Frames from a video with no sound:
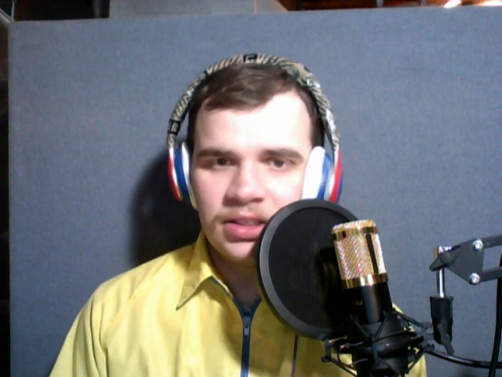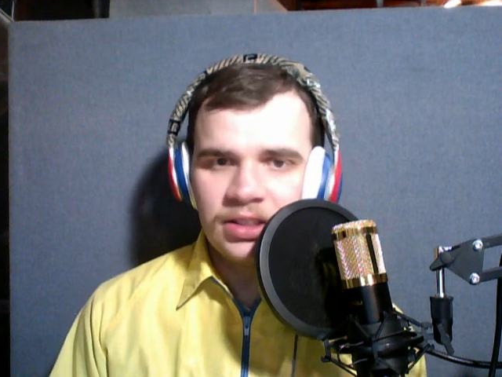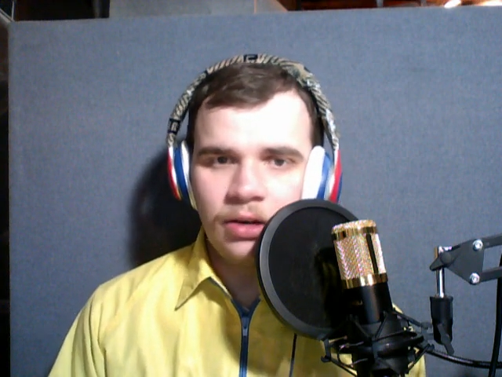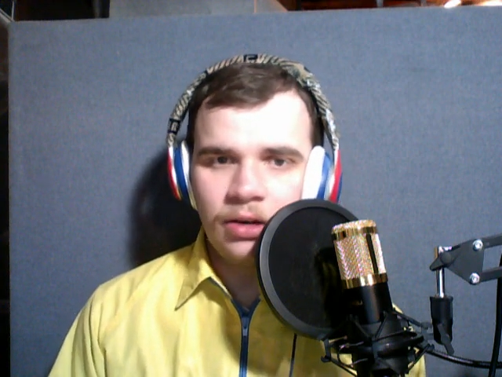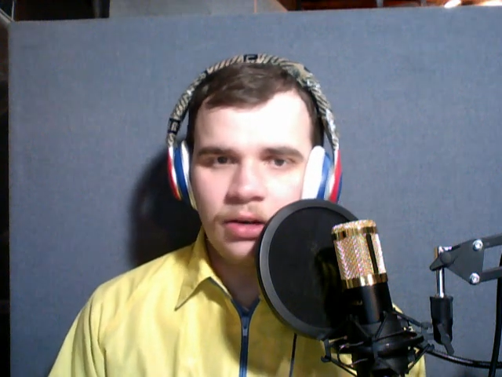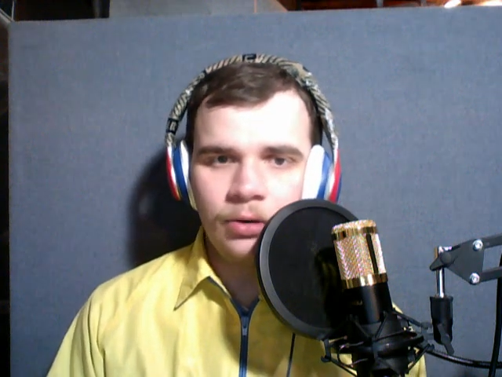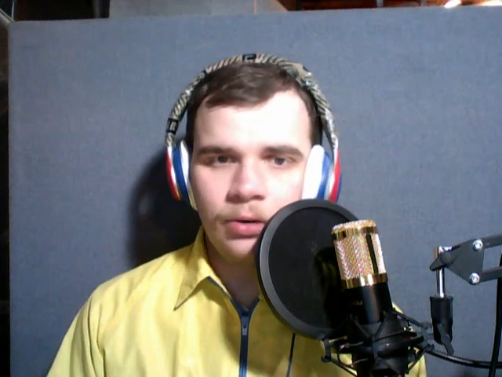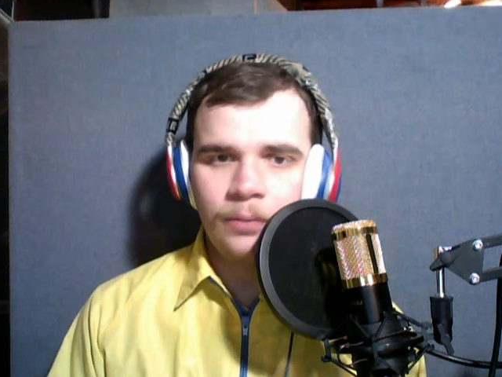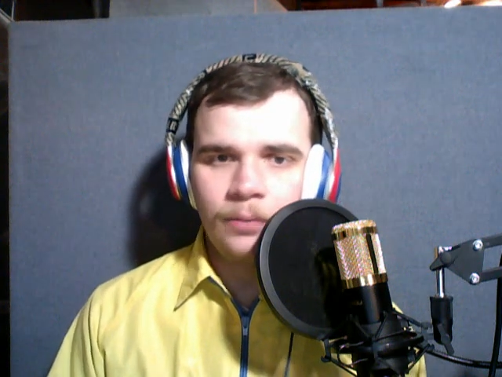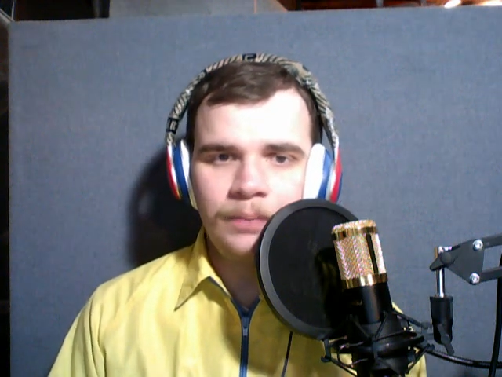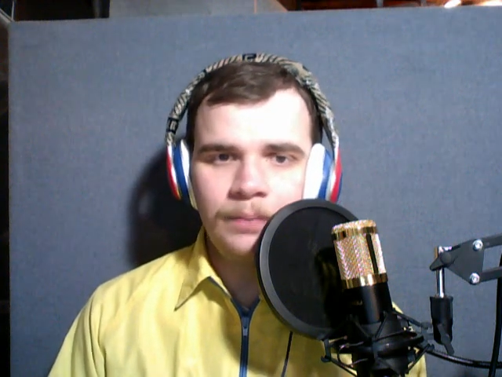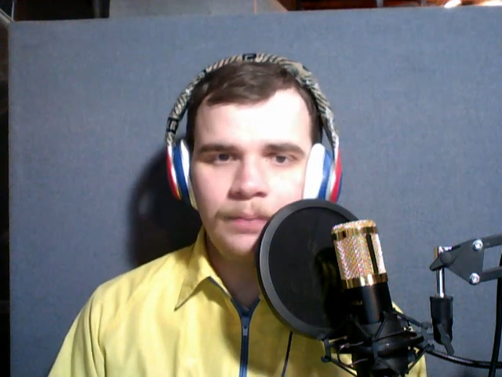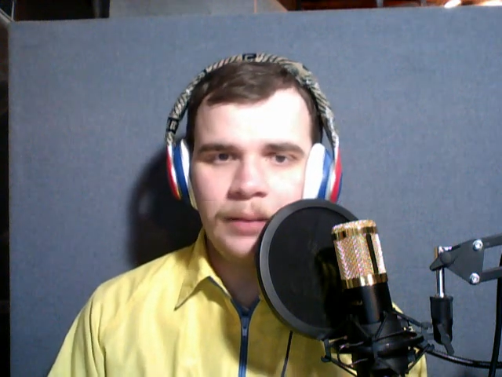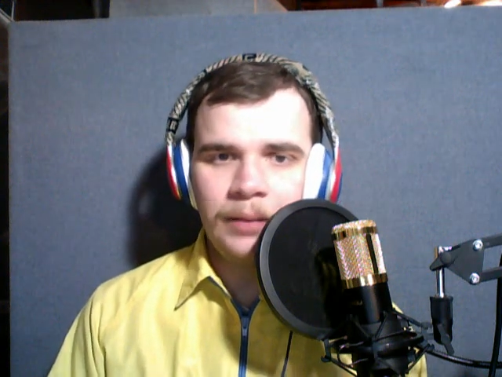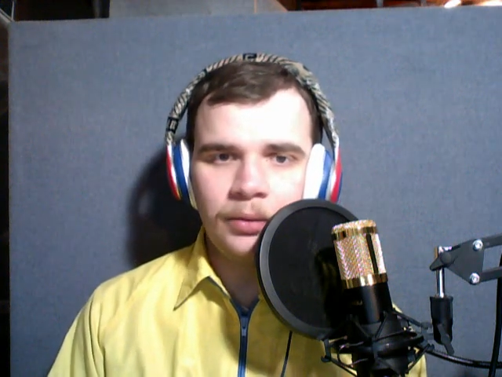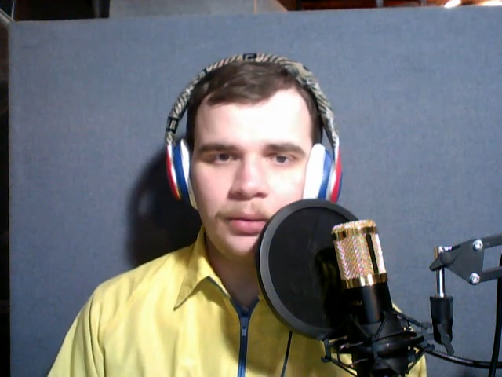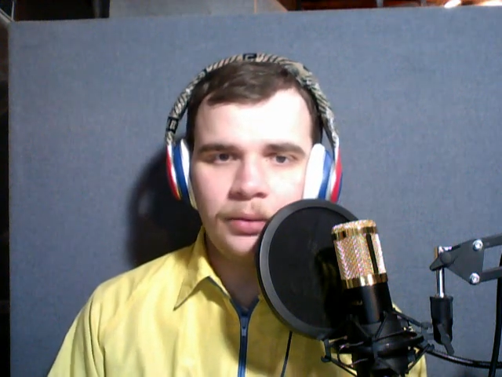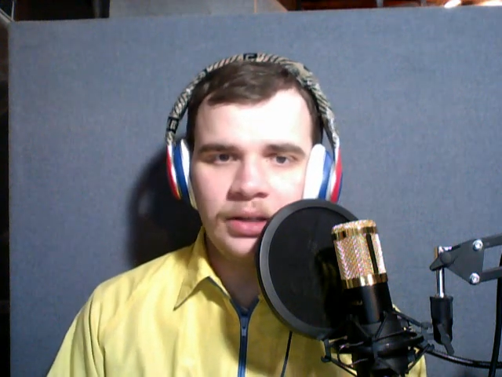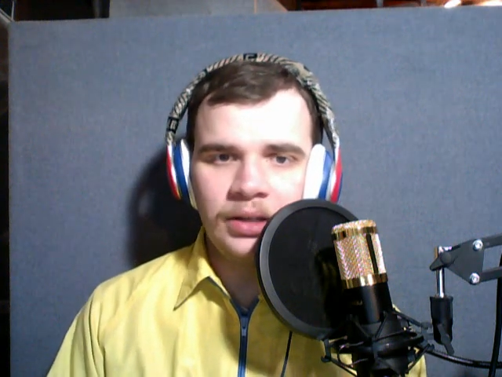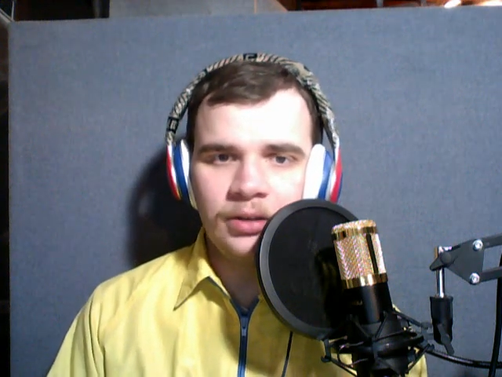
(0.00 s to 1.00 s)
no
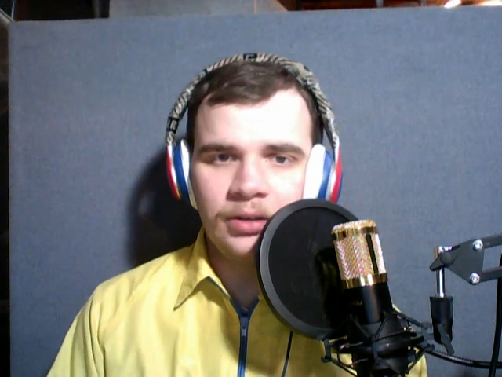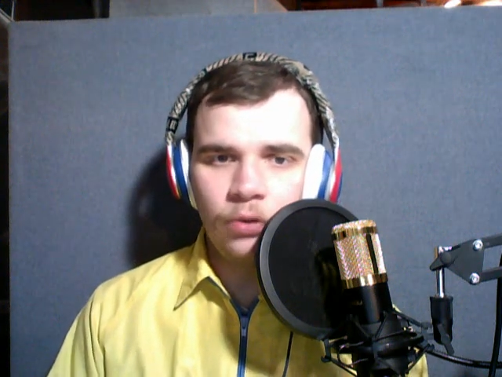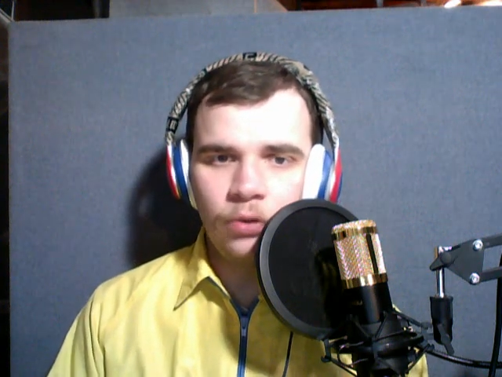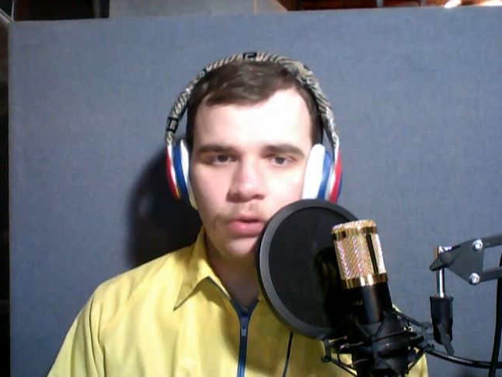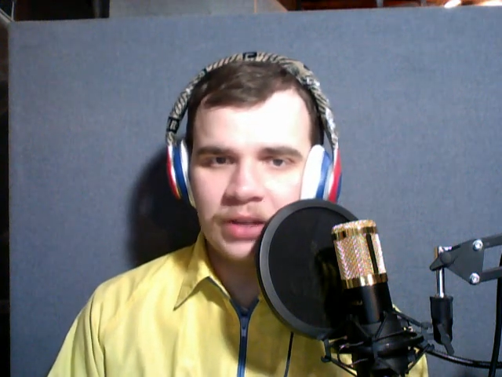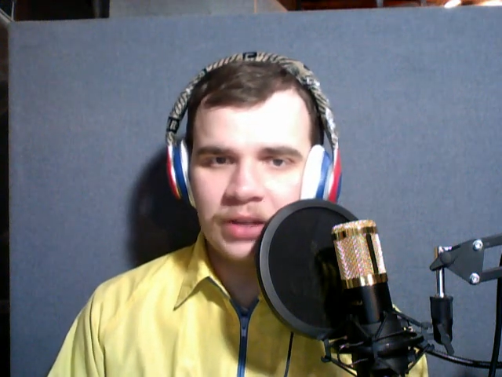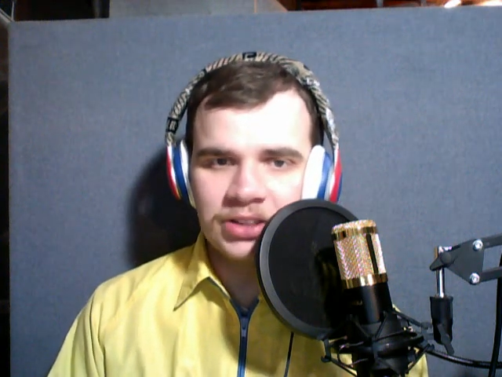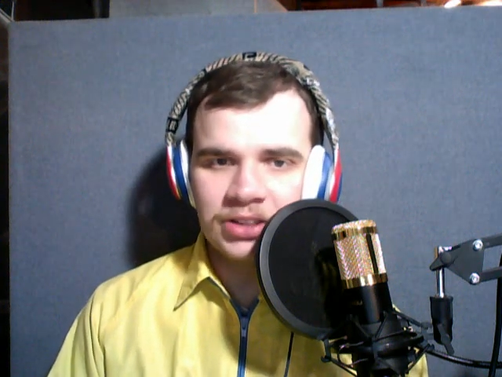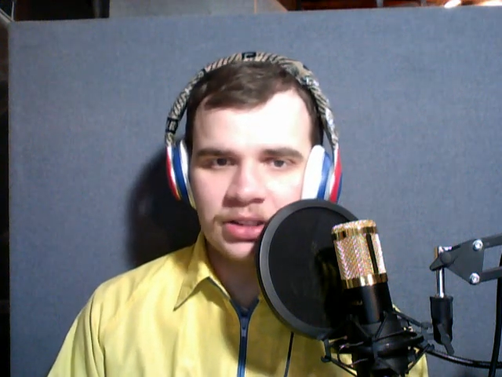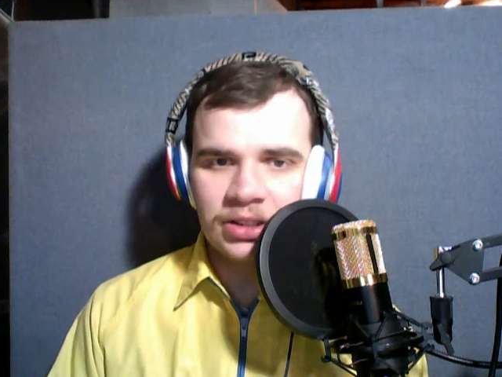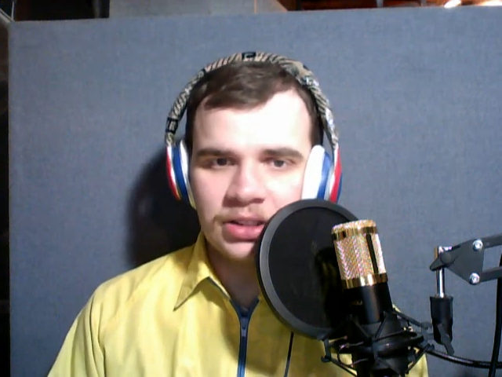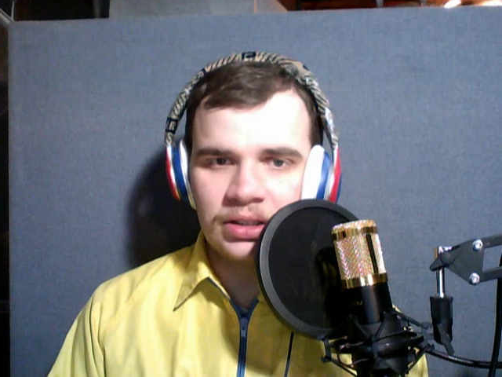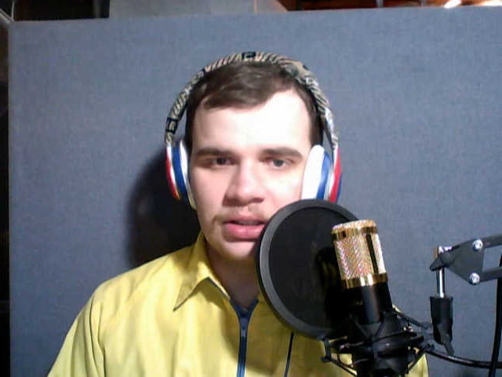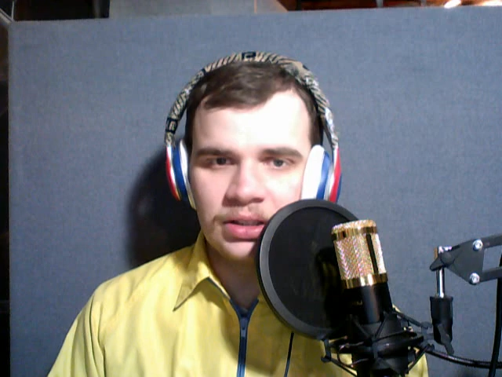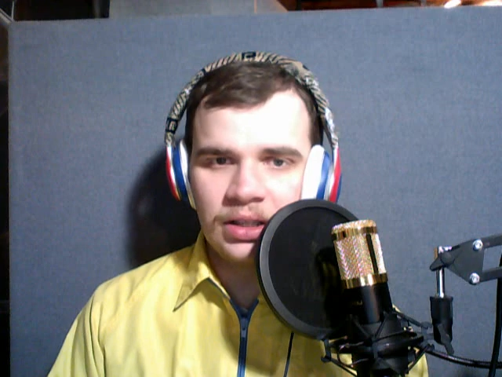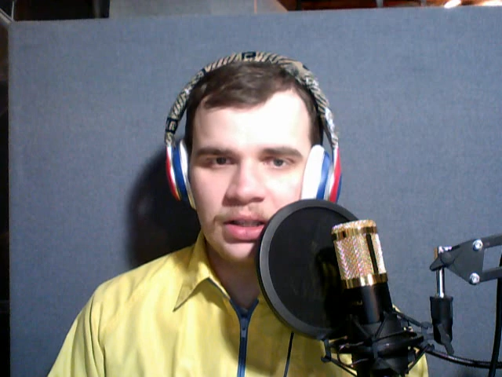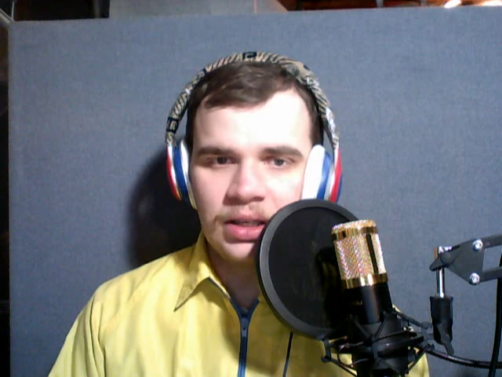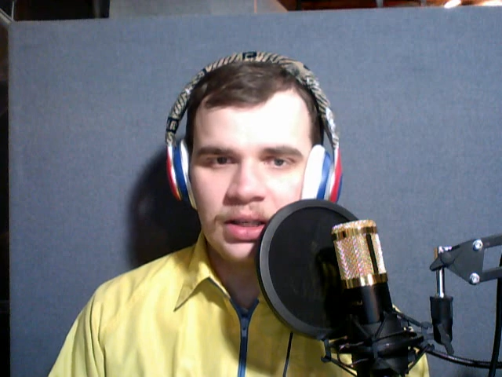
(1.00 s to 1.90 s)
people he can question,